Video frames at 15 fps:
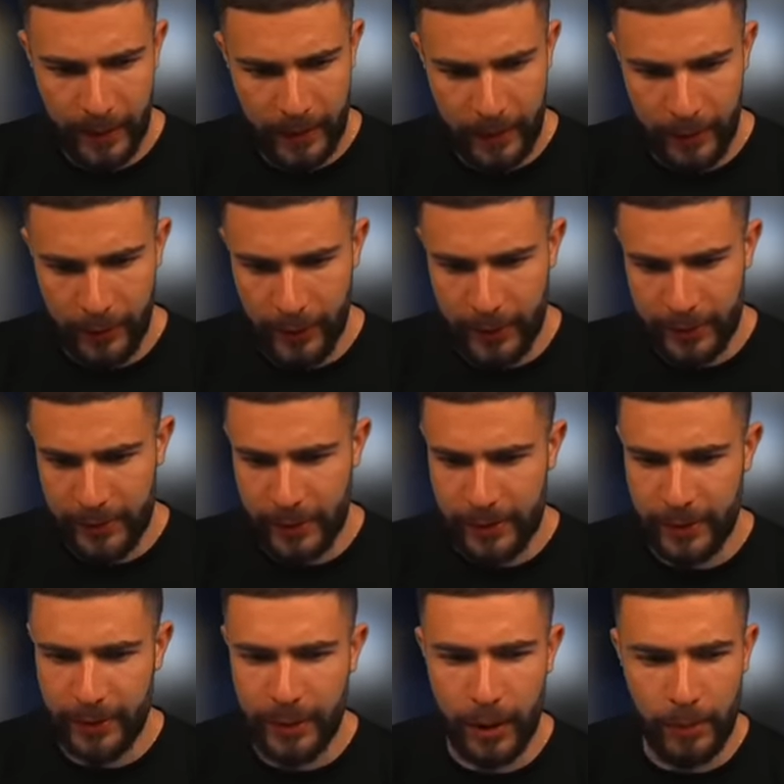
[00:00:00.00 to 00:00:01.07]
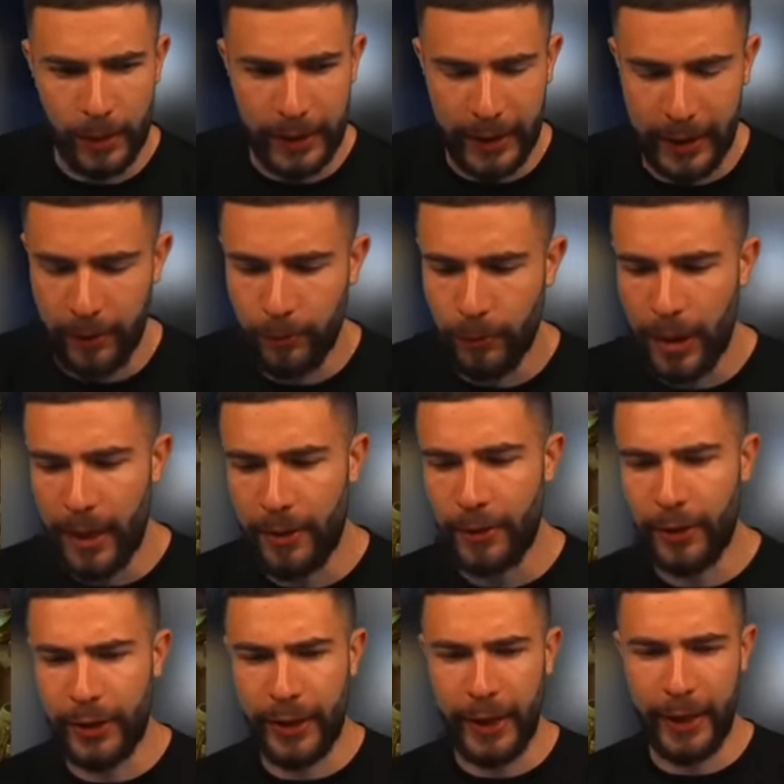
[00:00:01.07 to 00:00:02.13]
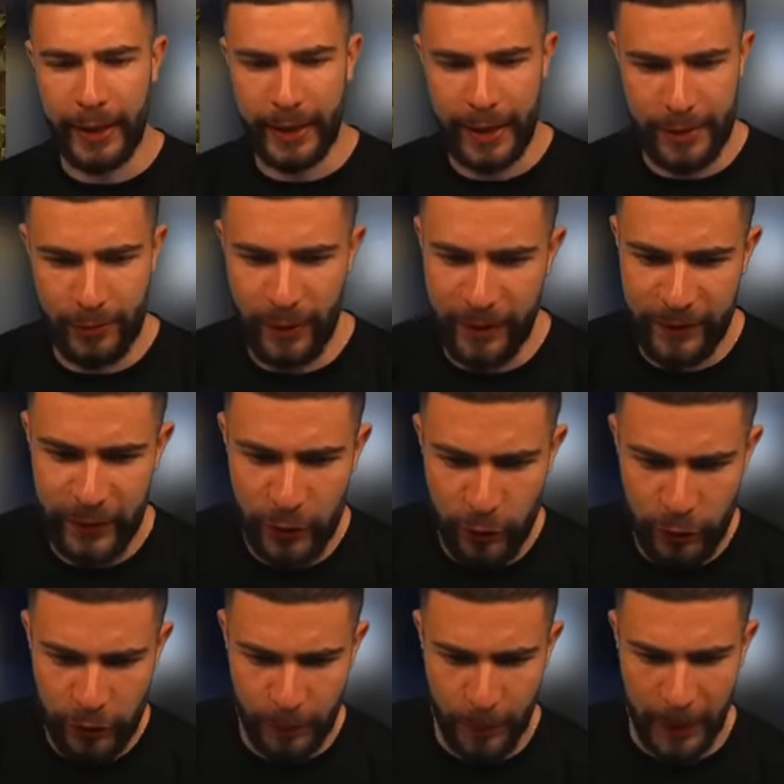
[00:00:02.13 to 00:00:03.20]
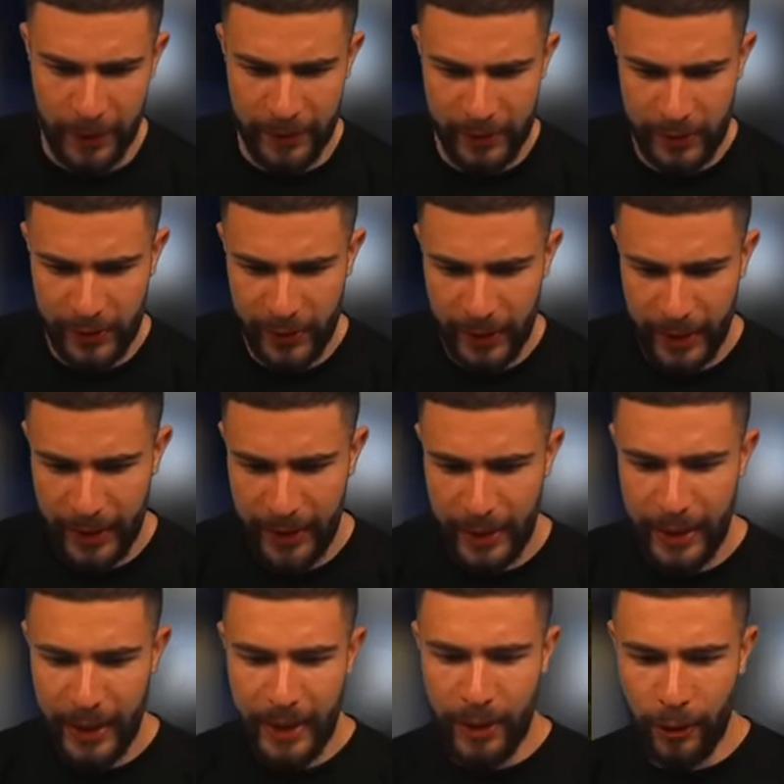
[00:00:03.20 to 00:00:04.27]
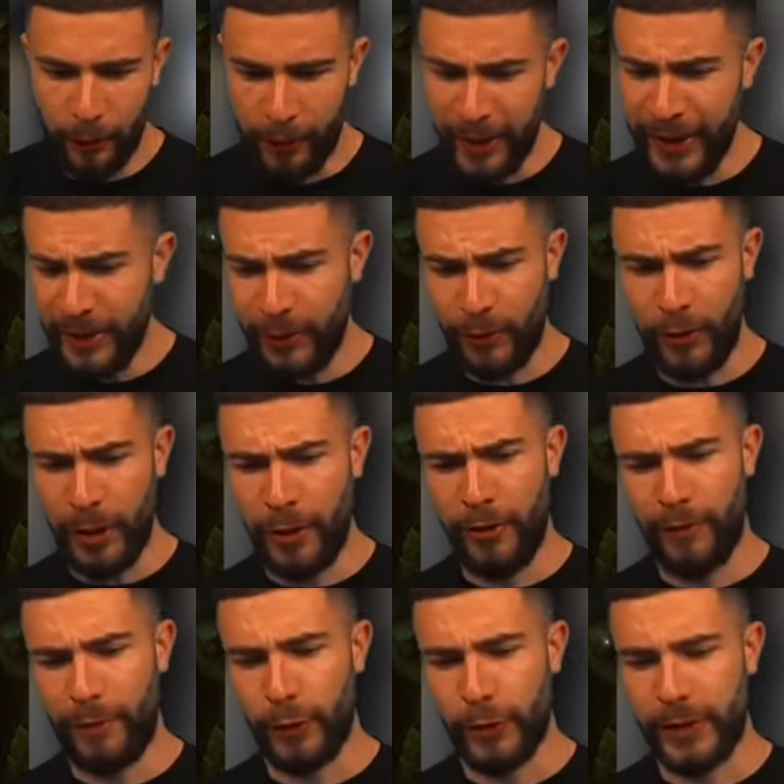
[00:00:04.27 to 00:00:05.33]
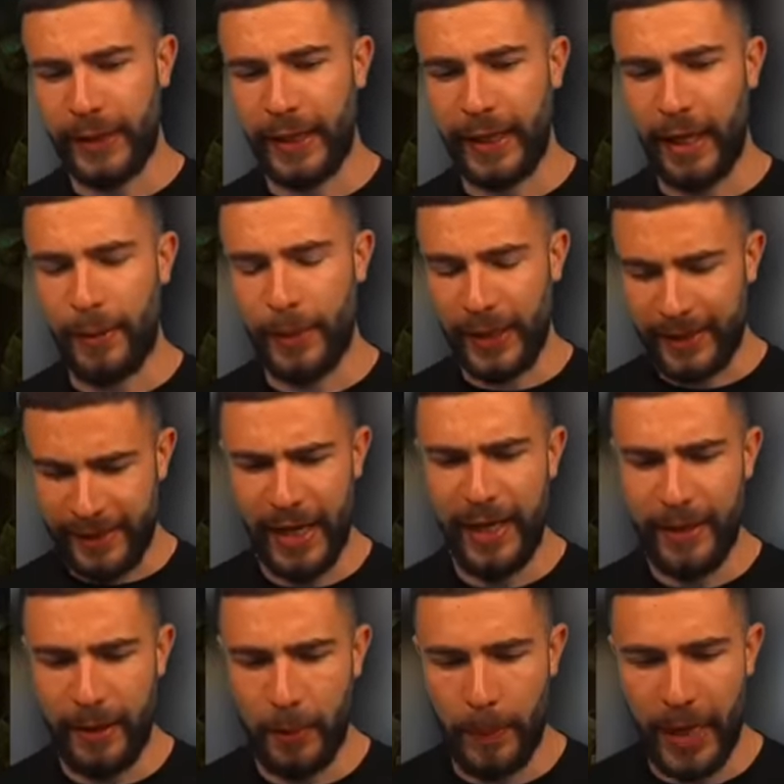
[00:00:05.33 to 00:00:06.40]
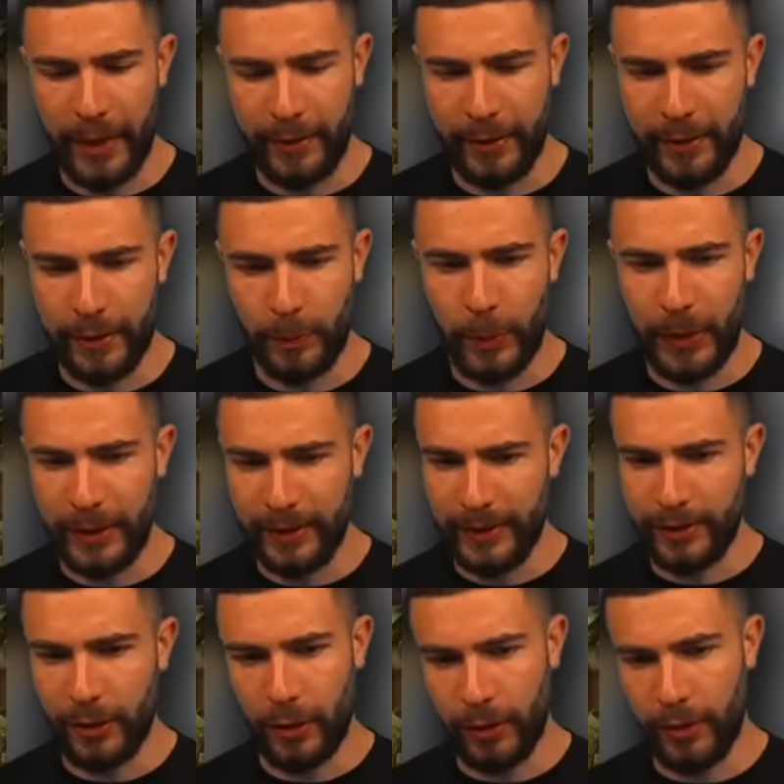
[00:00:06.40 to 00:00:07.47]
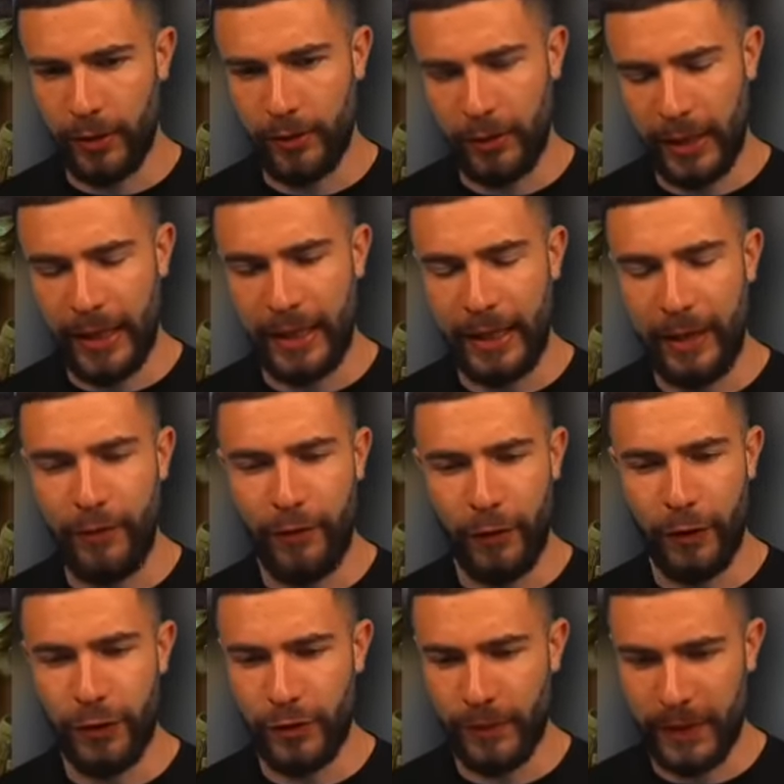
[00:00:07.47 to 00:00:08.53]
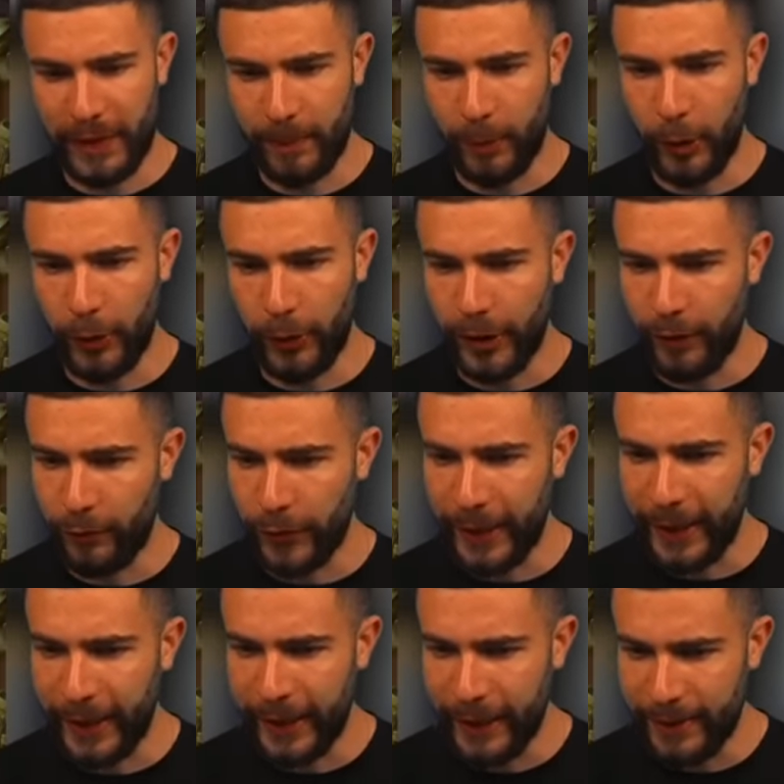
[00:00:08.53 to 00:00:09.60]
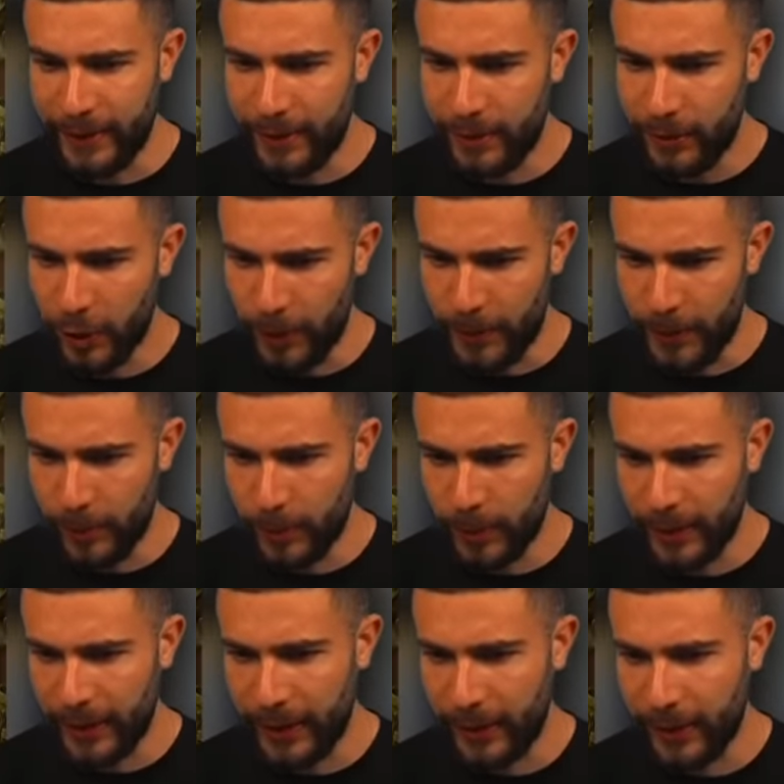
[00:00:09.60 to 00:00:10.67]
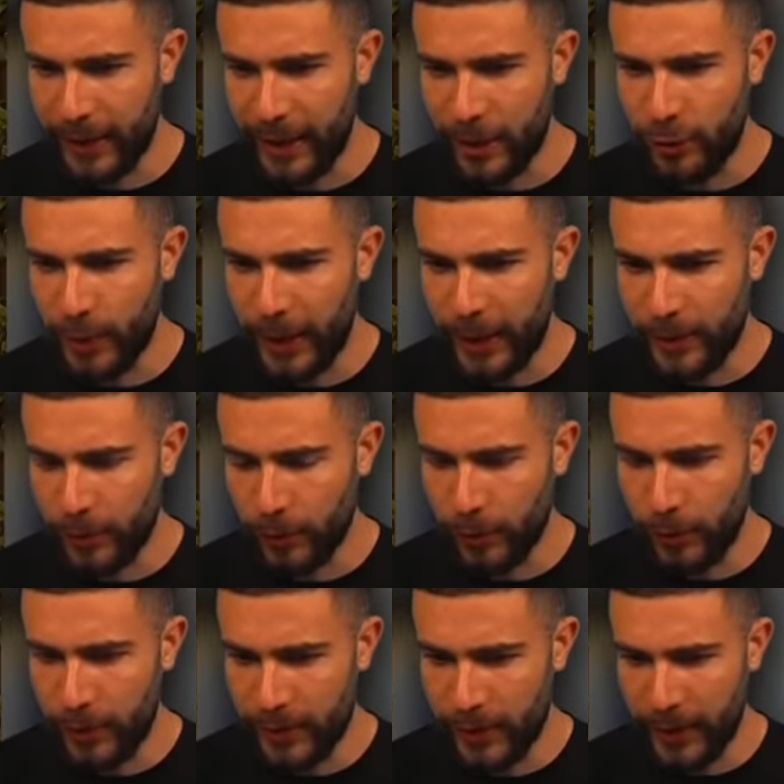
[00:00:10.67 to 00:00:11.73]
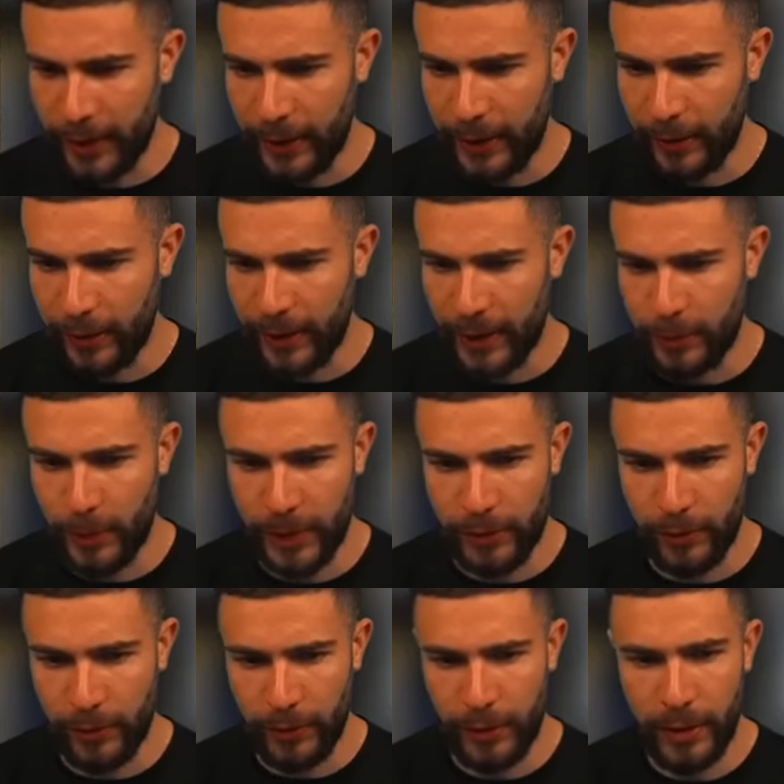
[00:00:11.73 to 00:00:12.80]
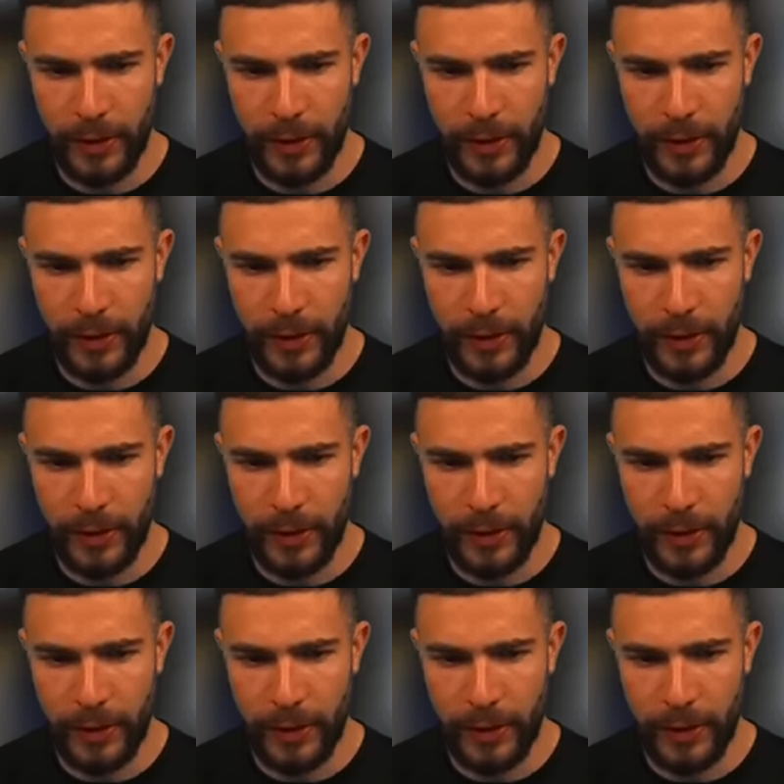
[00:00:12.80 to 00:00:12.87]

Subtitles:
There it is. It's a double key. Wow. Okay, guys, we have 2 spins. Already 340k. I'm excited about this, but this is on the, like, verge of exploding. If we can get top symbol to kill cashbacks, or this guy to kill cashbacks, or...